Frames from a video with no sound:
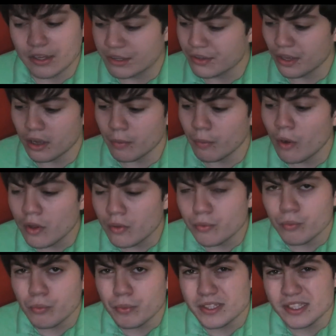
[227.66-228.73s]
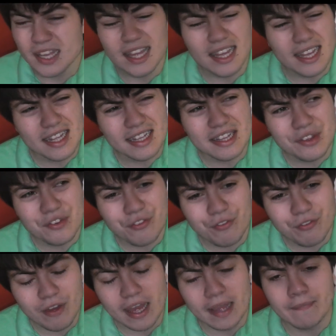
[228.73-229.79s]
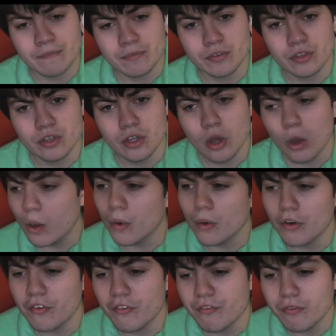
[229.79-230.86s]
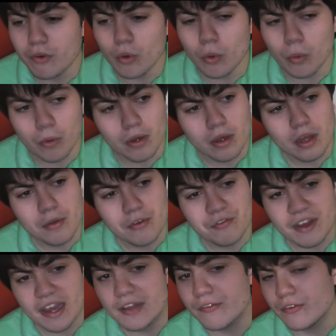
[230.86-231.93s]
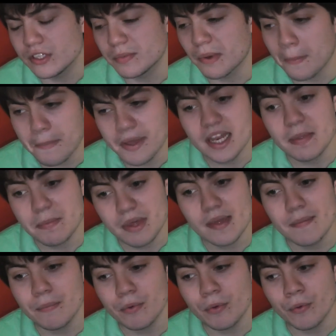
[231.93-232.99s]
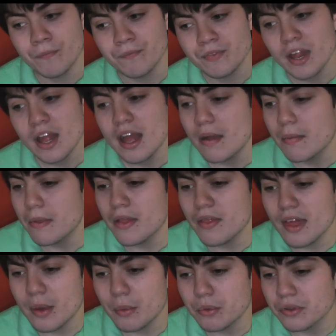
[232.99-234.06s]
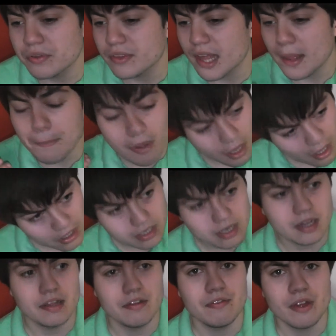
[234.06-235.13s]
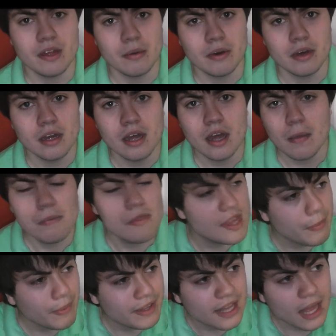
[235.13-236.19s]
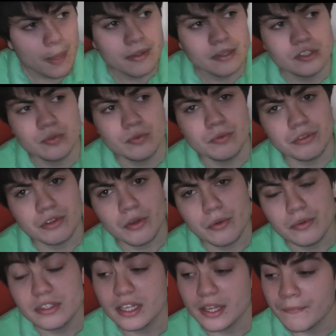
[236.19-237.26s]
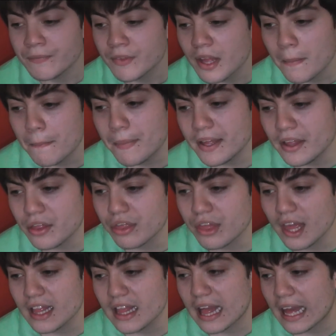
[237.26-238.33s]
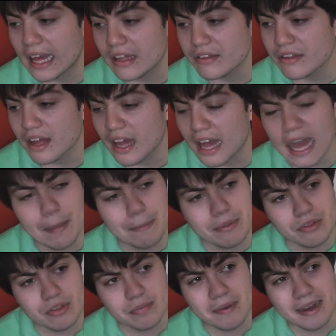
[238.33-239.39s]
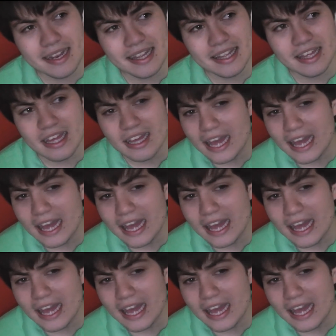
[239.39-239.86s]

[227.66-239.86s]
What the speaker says: the start weren't particularly famed or favoured by many people. Then there was their Park Life era, and they went down into obscurity, being seen as a happy, smiley,